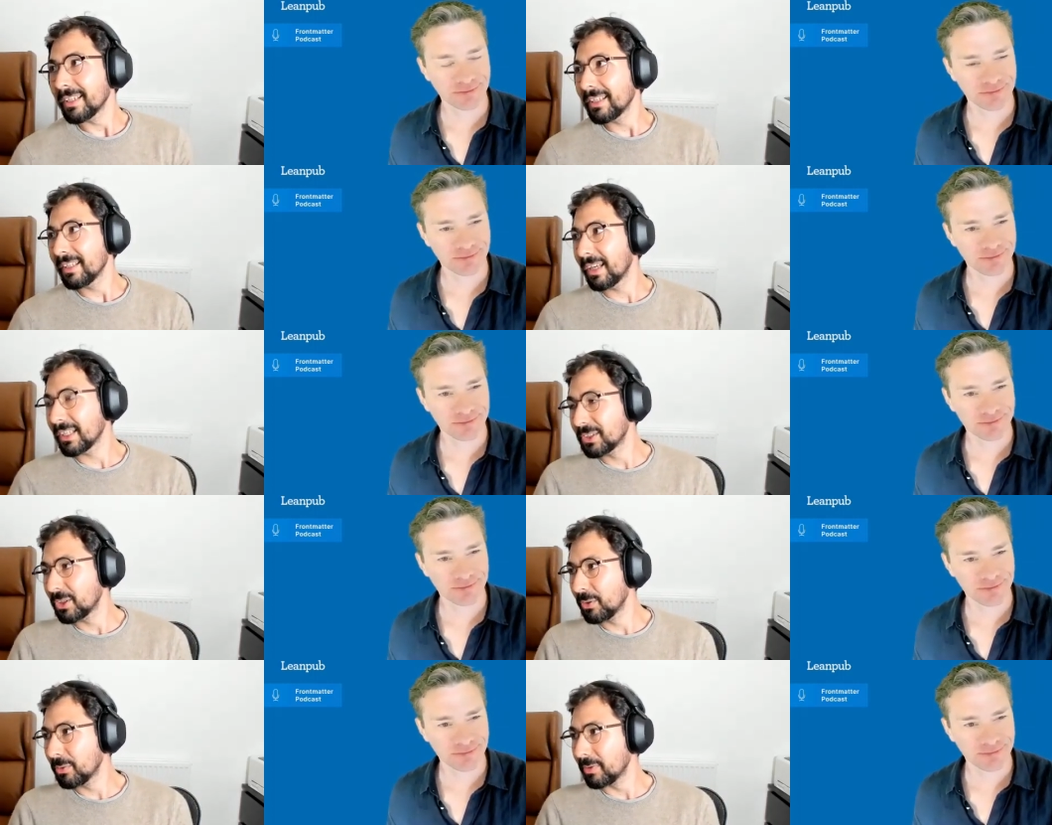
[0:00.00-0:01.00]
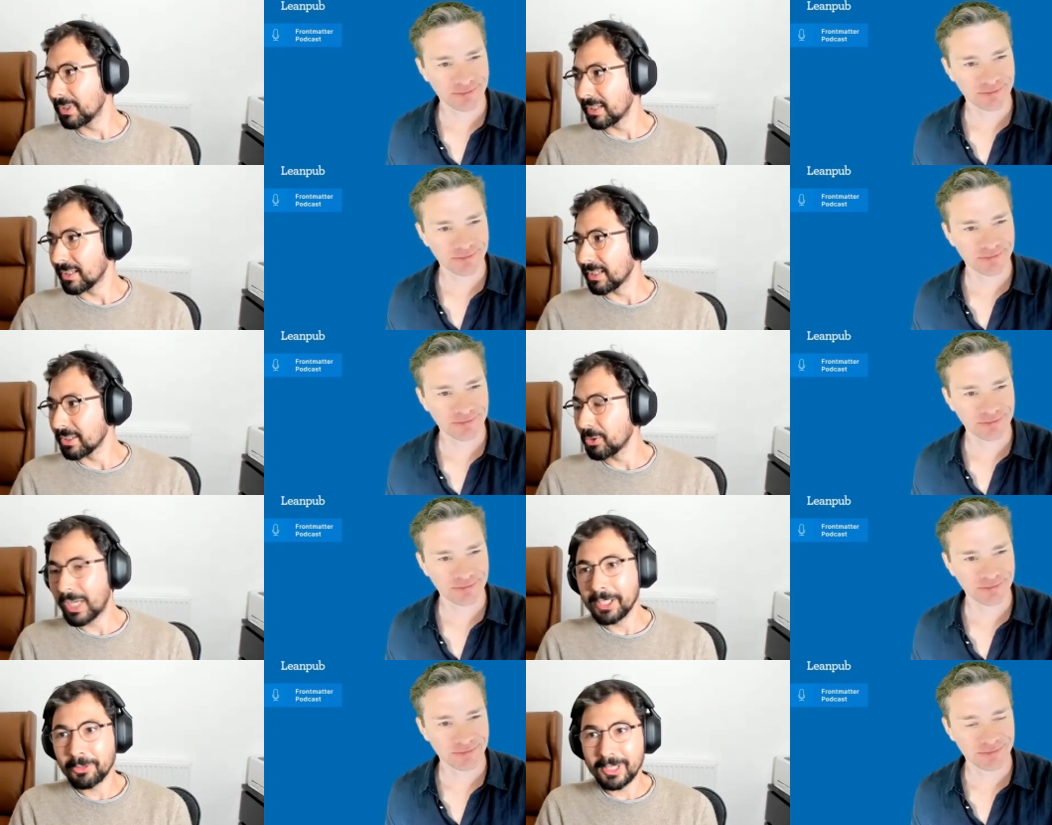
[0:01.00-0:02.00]
Speaker 1: Yeah, so you
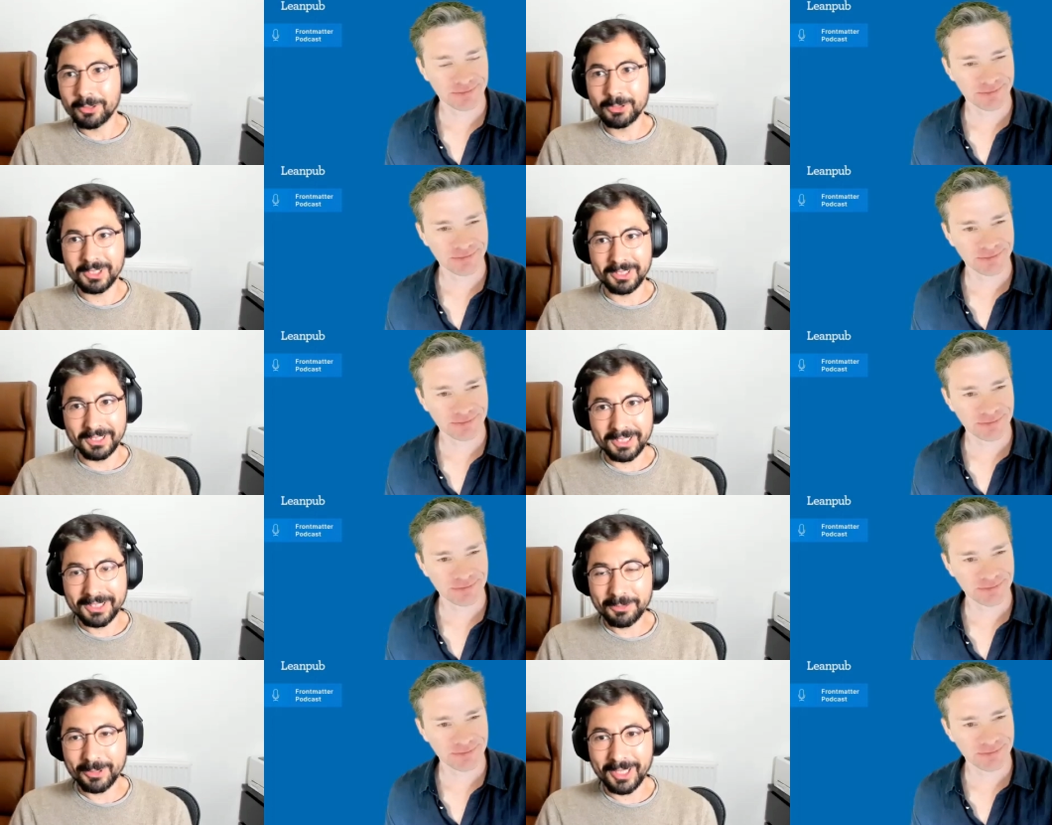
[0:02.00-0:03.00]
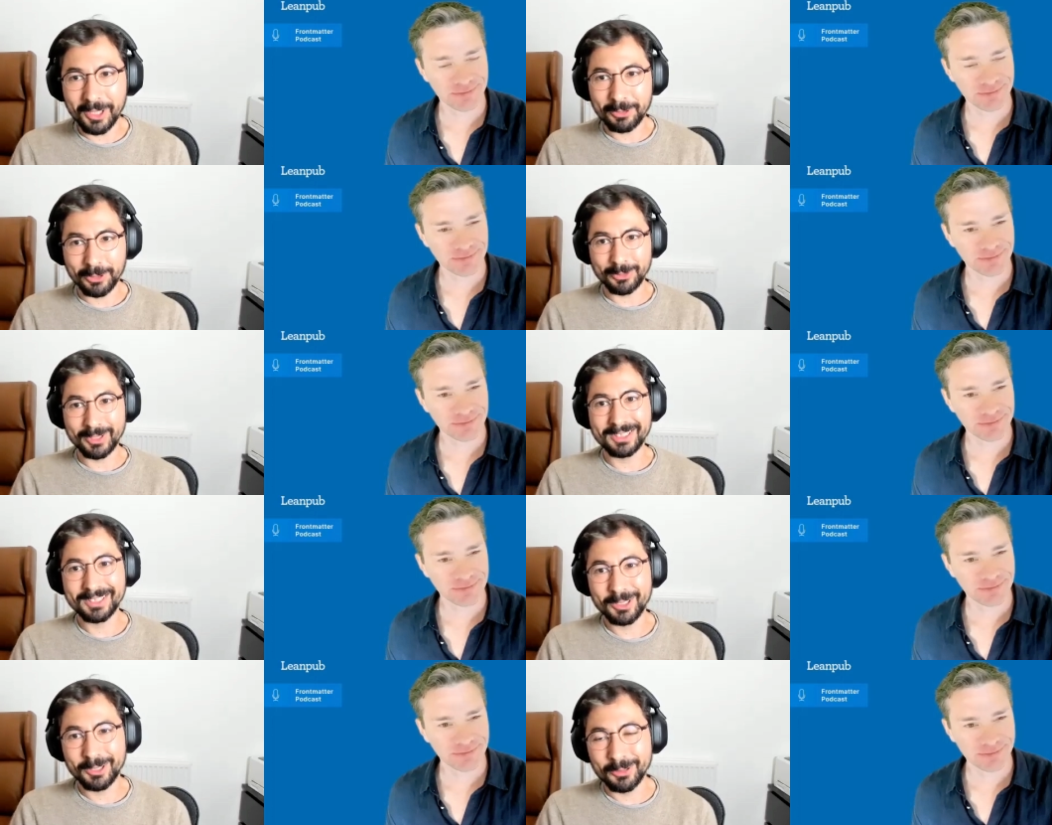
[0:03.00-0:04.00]
can't really do statistics without coding,
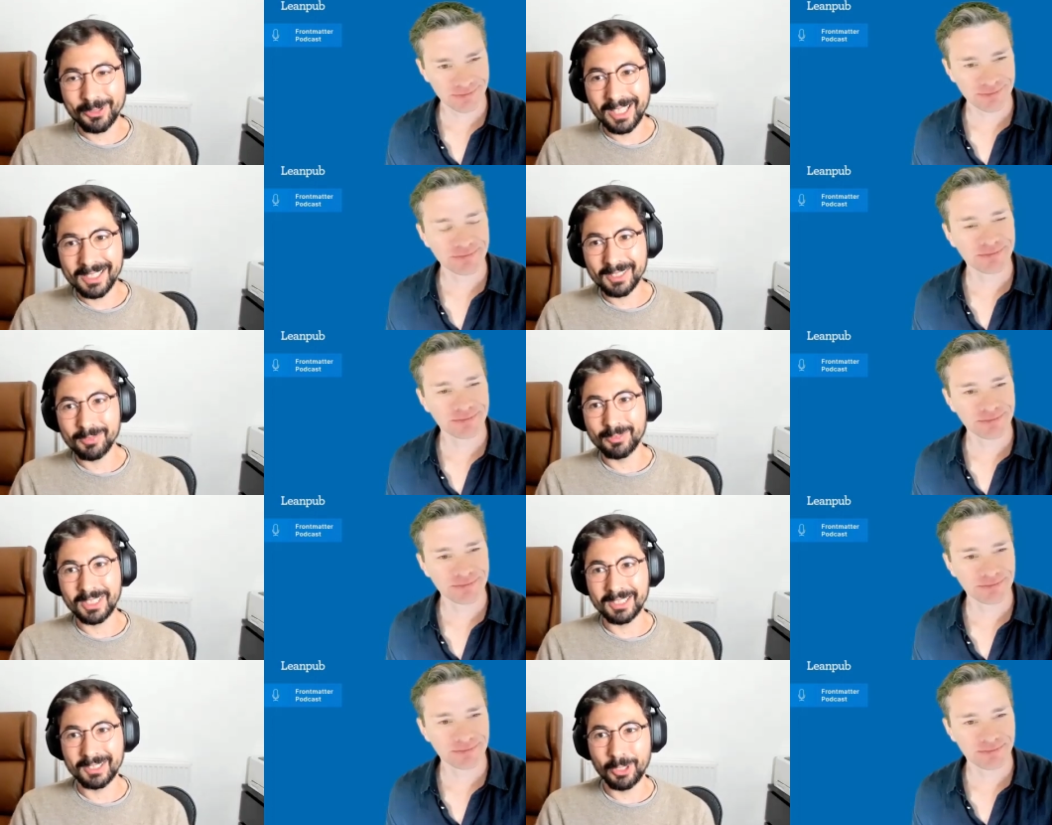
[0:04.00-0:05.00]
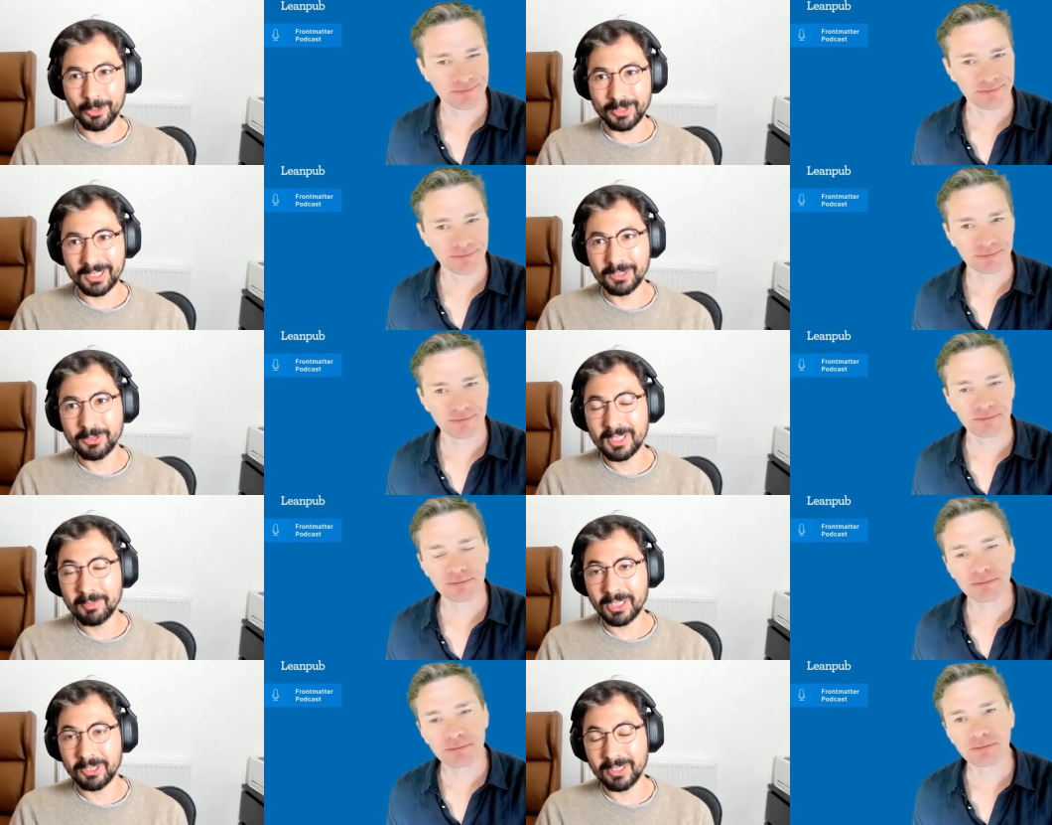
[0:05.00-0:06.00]
so you kind of need coding to some
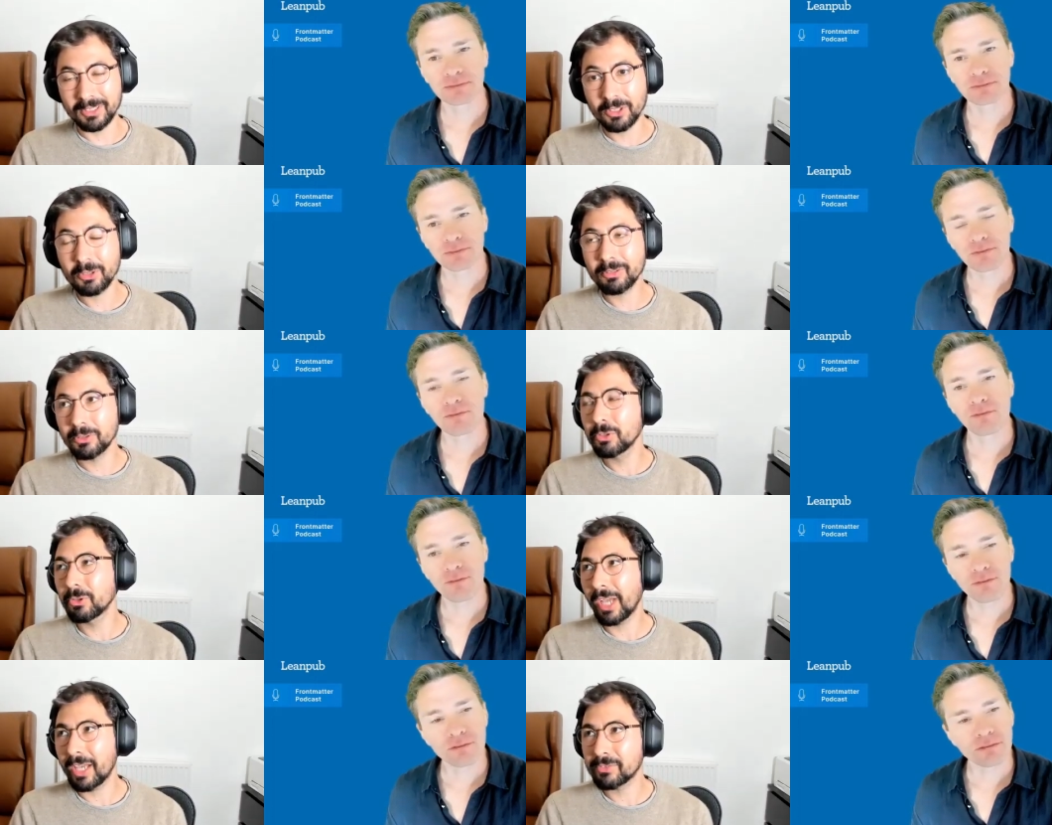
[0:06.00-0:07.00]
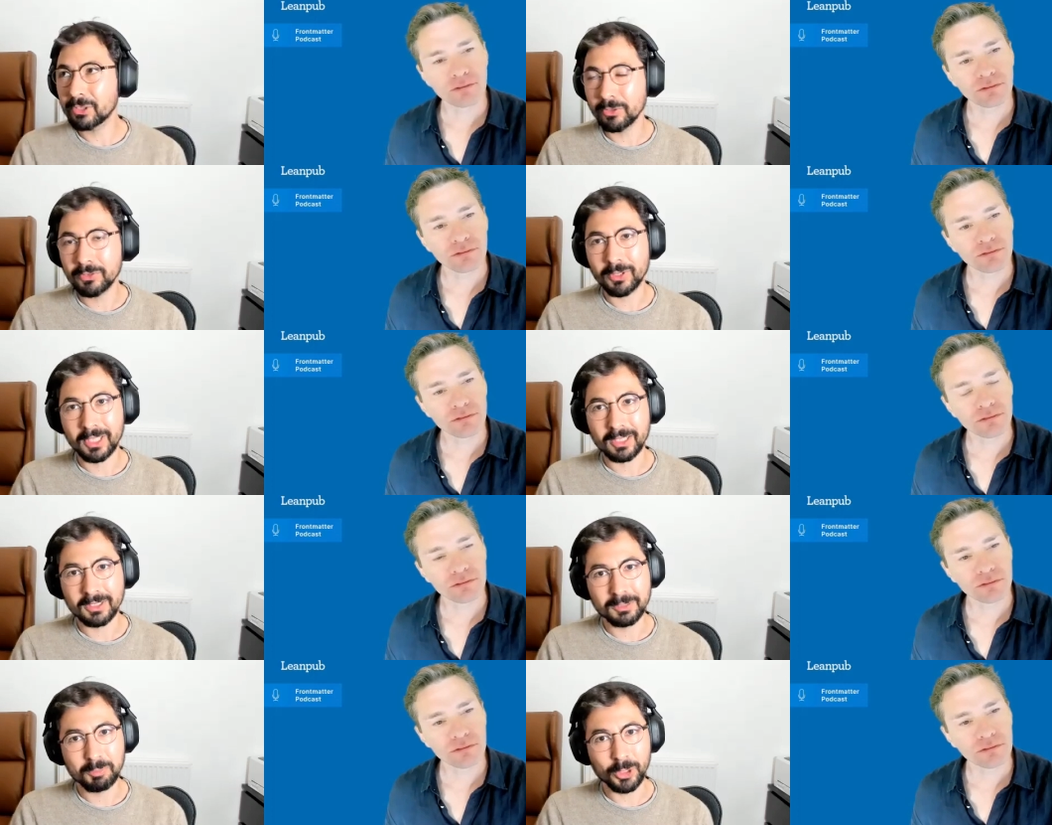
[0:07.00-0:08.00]
degree. You do have software that
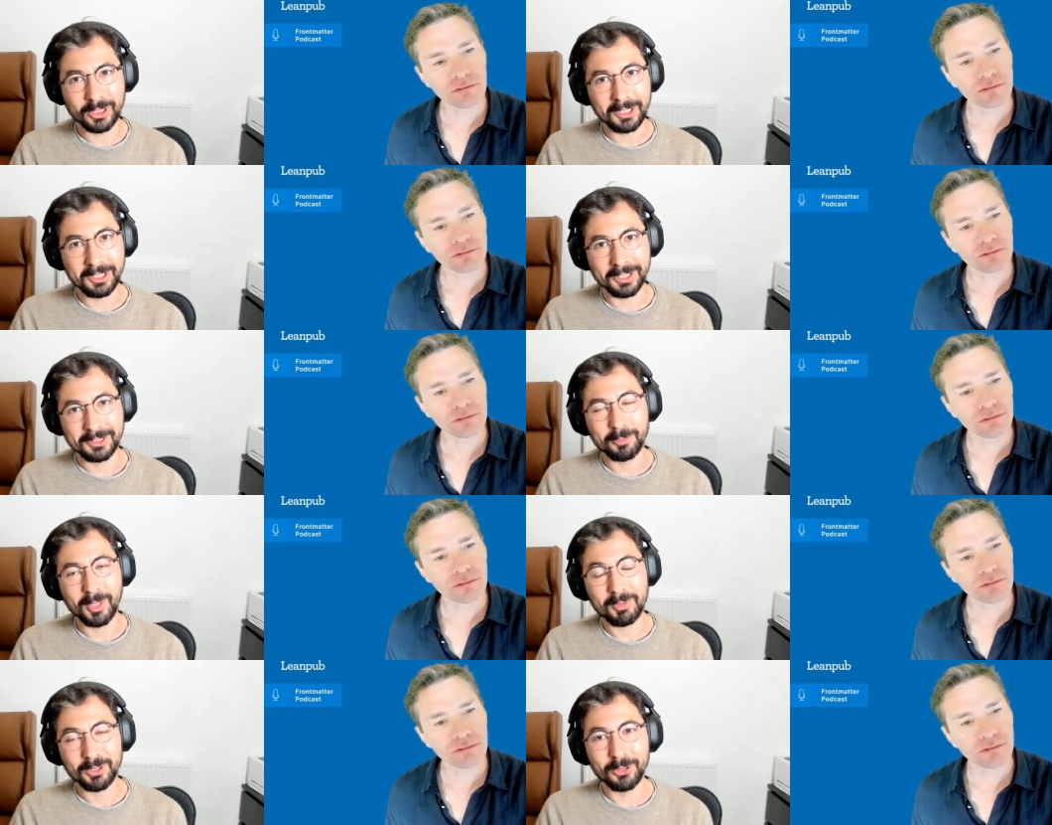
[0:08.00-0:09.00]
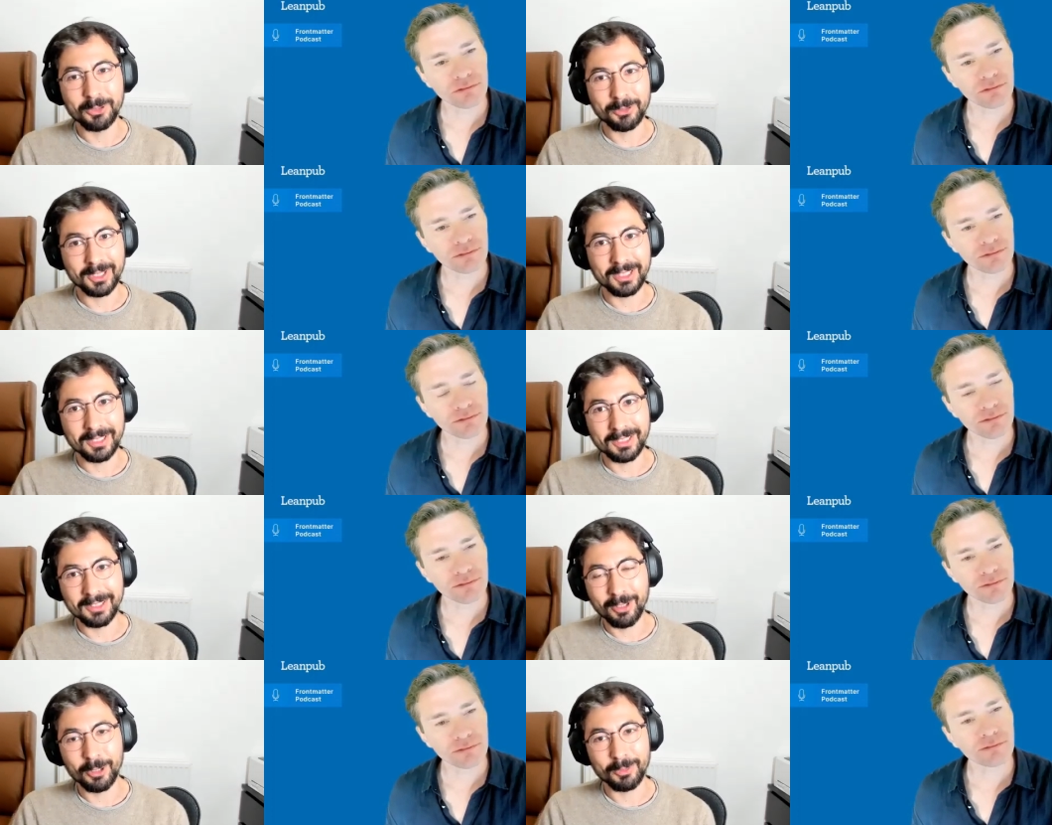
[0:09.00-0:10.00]
is point and click, so maybe you don't really
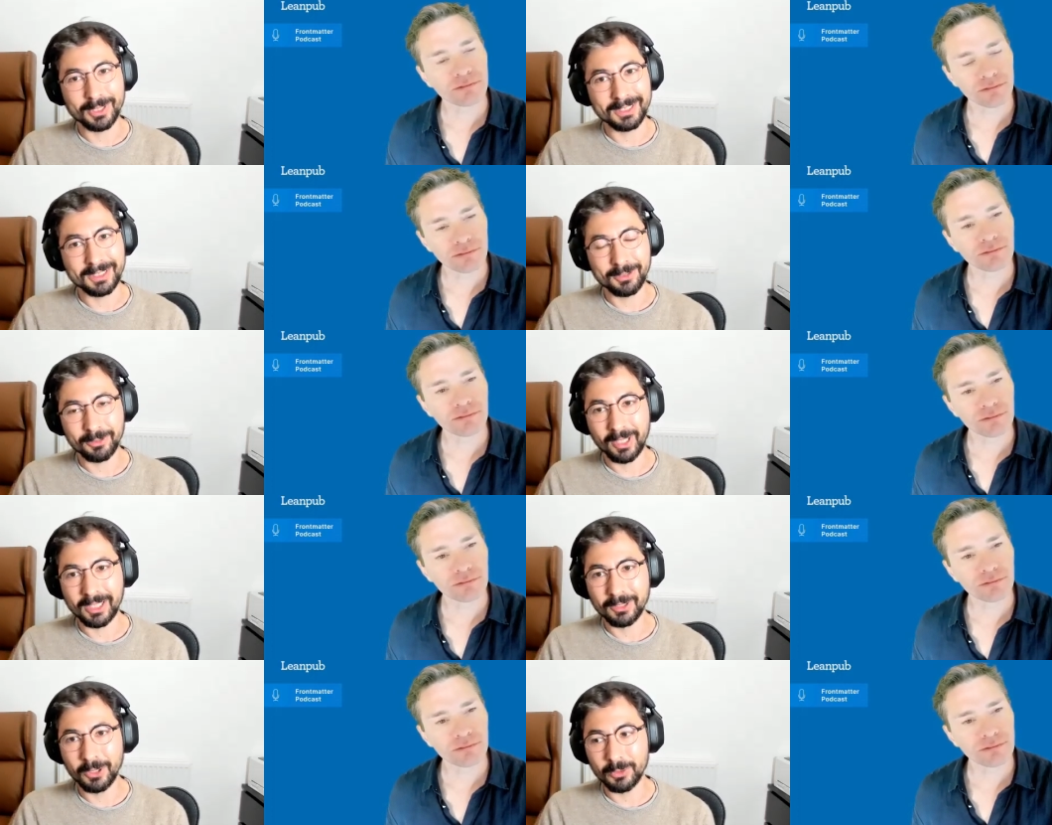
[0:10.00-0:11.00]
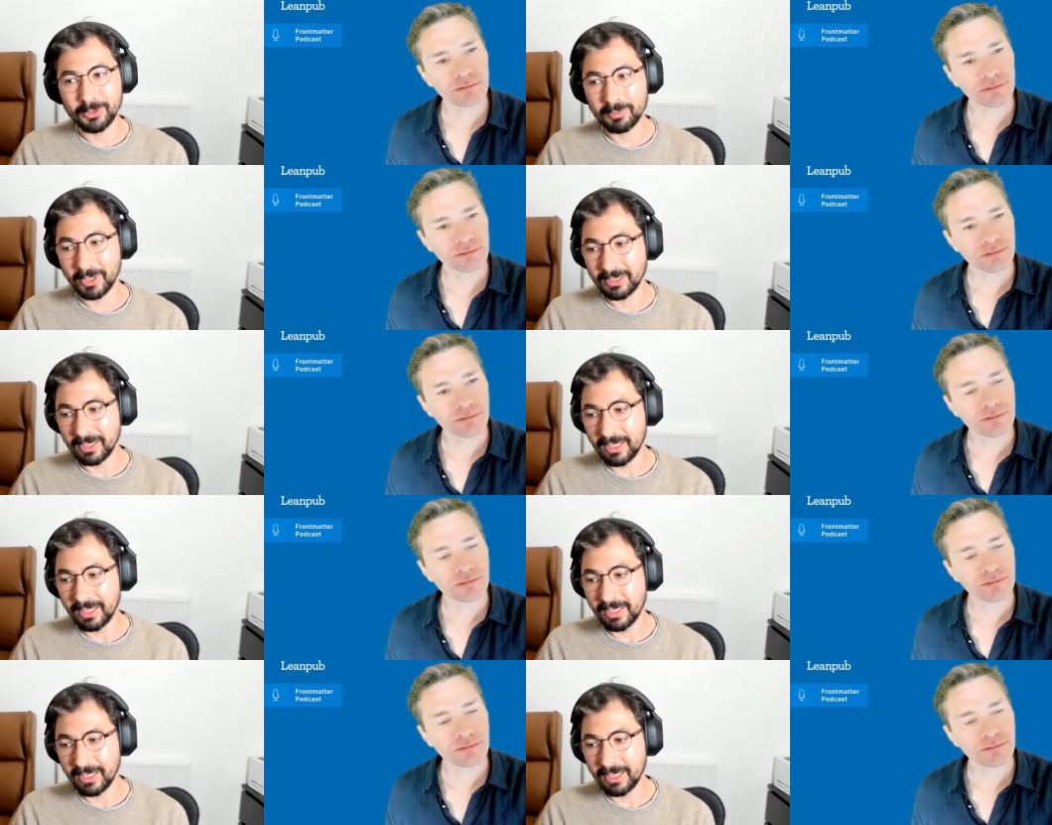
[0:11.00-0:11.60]
always need to write code, but